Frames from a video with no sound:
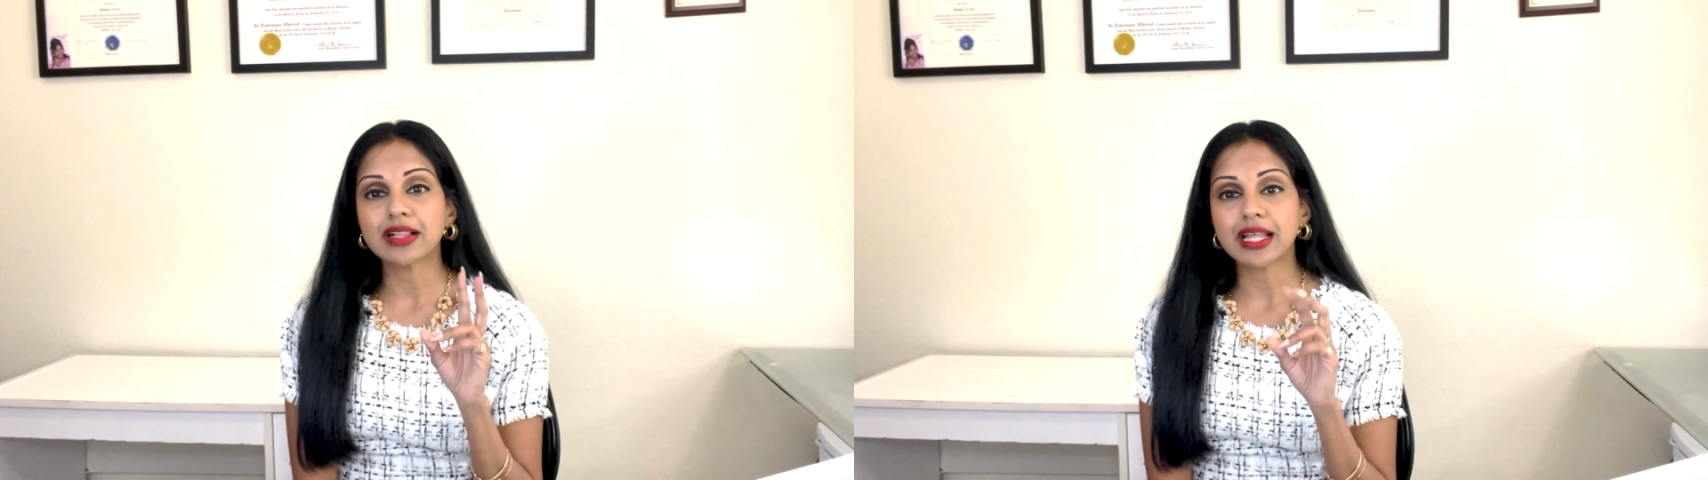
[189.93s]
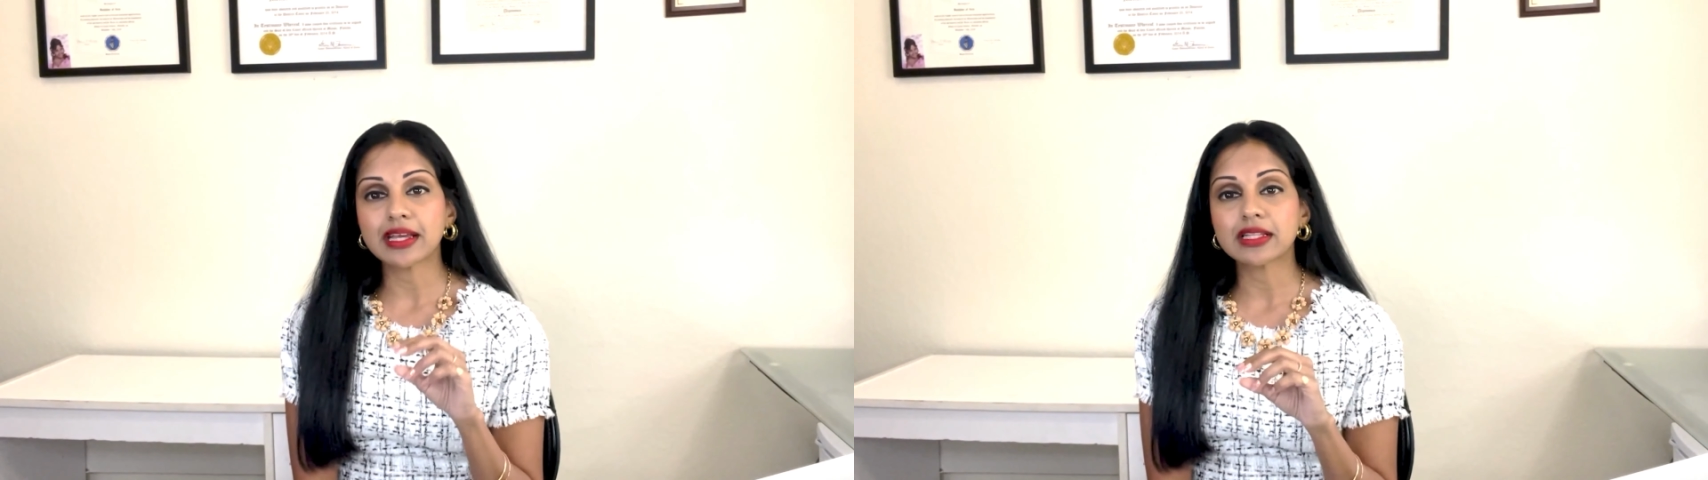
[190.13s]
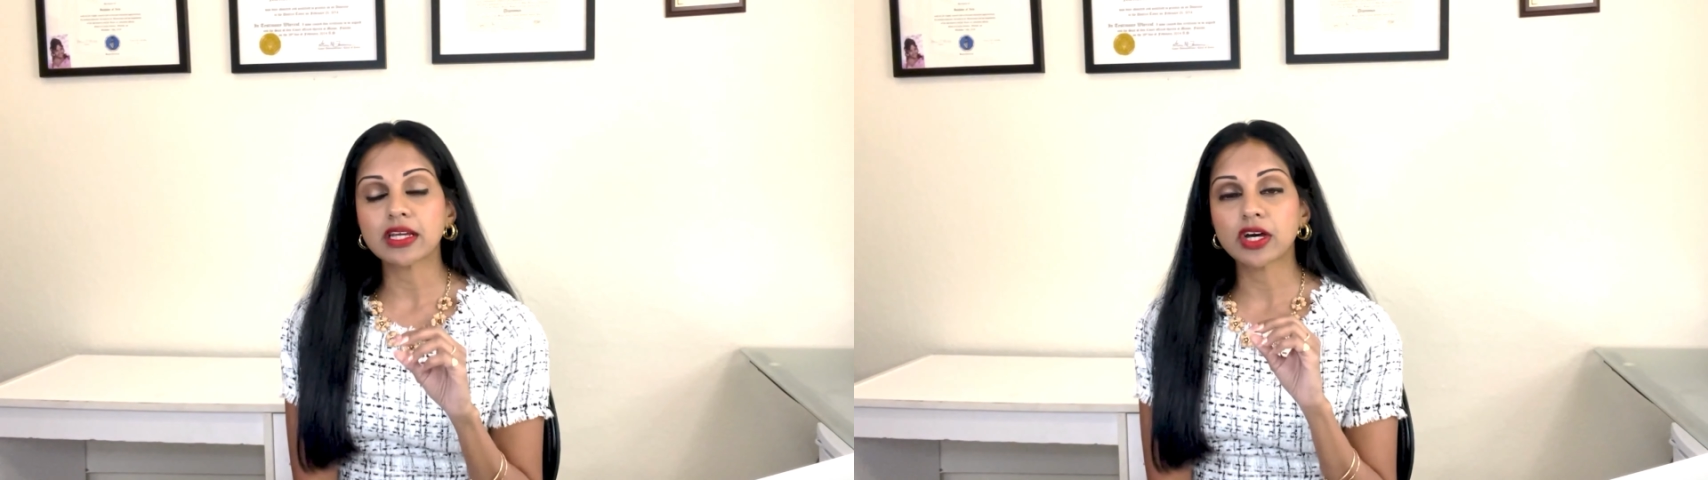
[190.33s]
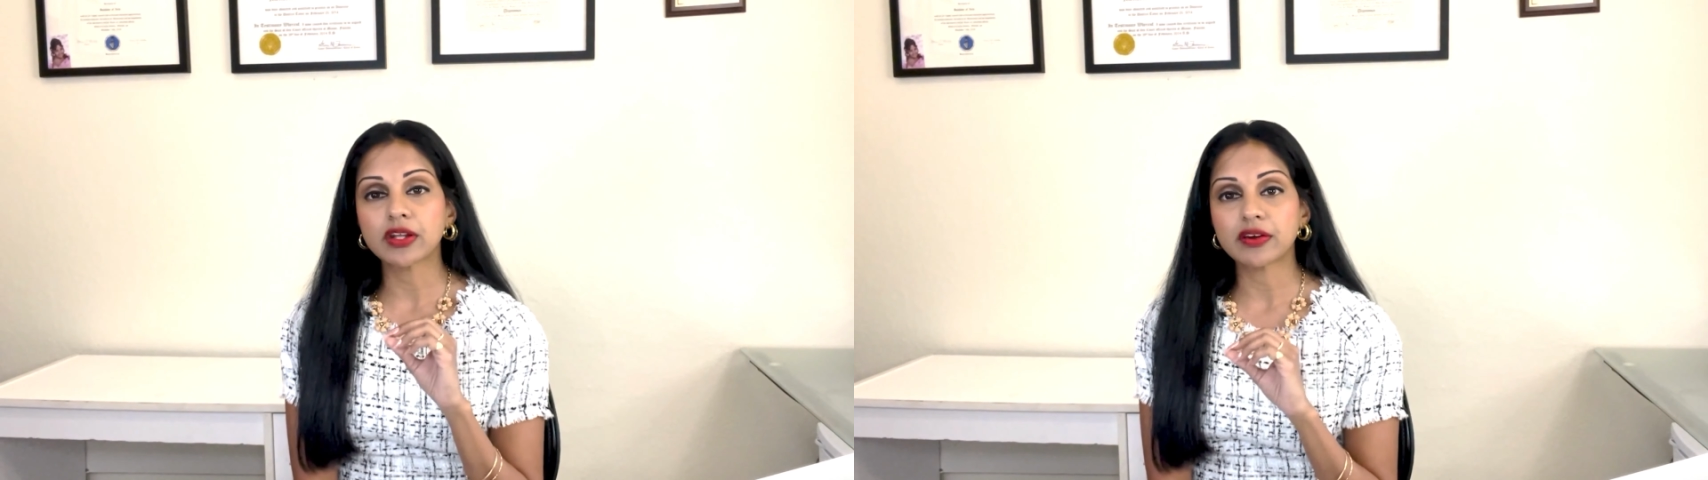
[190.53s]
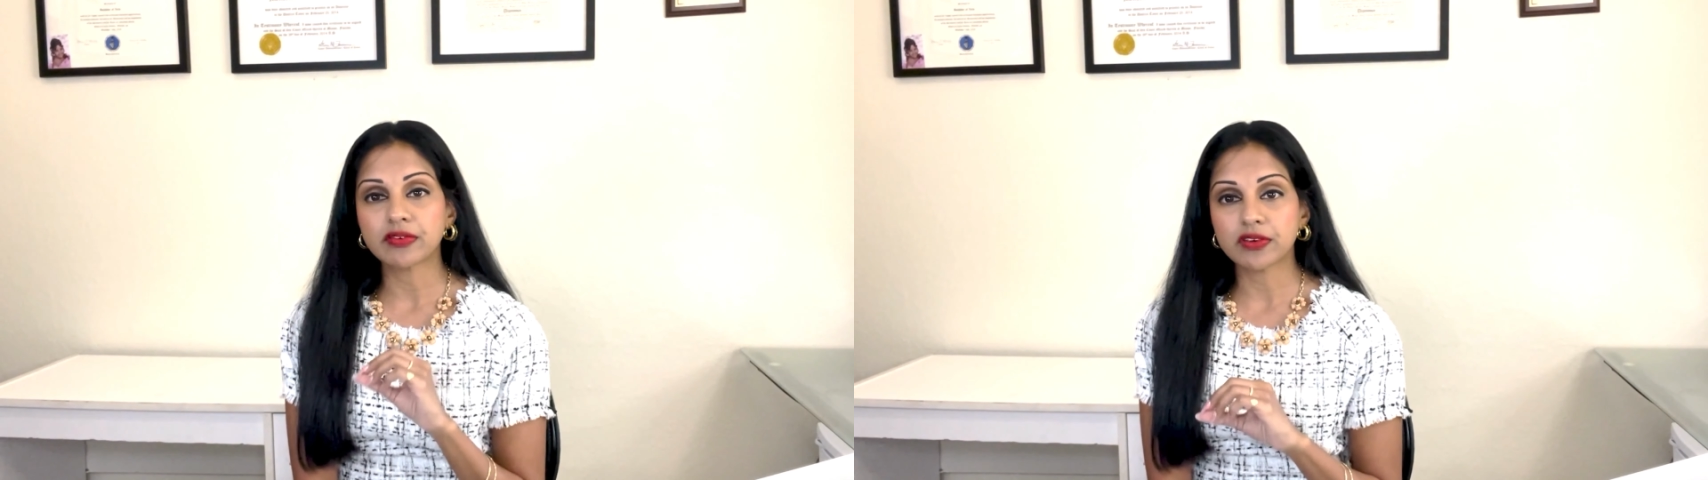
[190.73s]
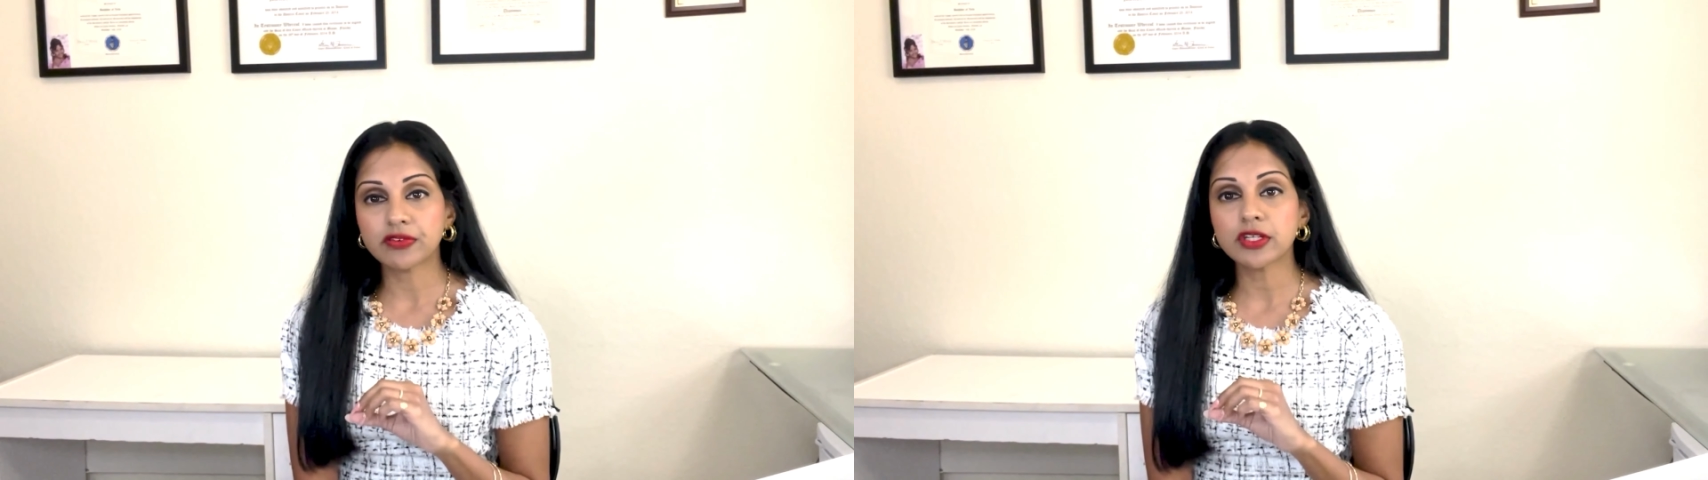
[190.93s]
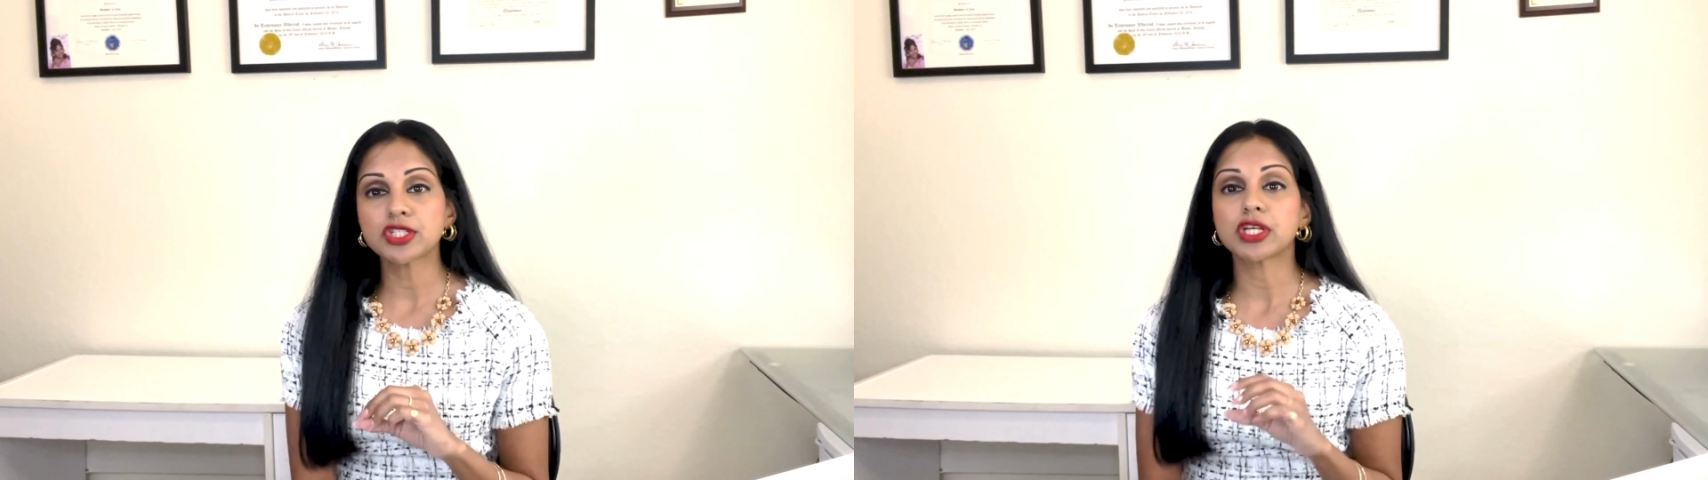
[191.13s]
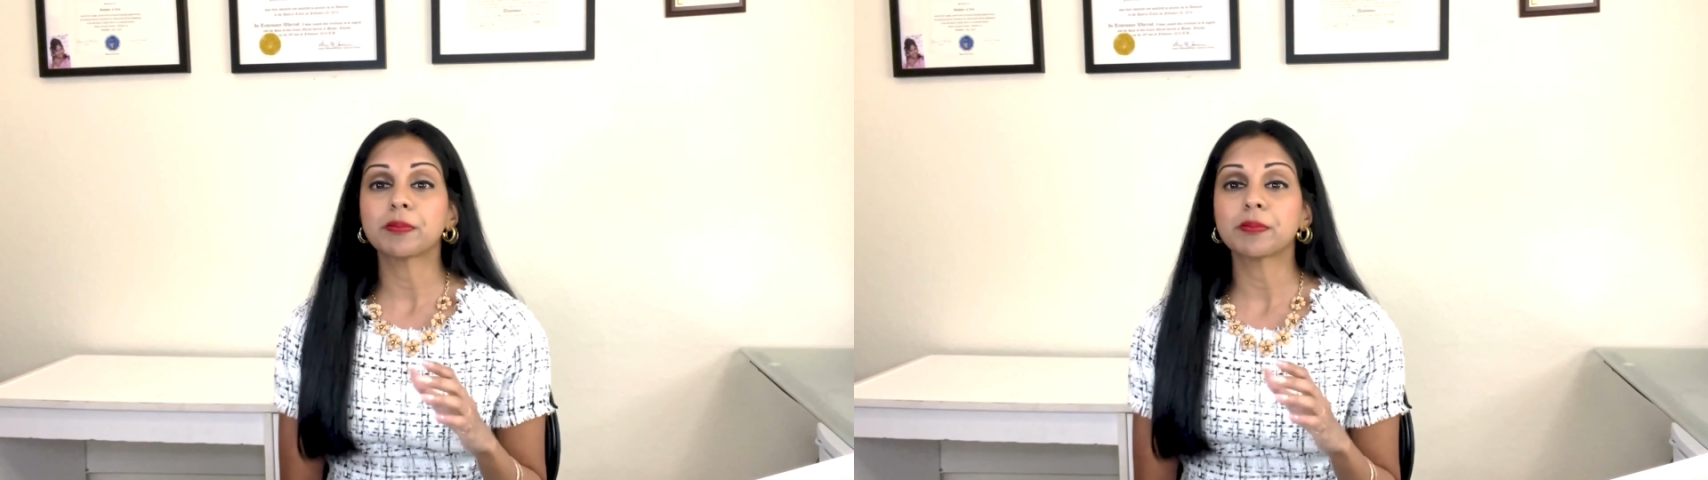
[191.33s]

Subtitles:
likelihood of confusion,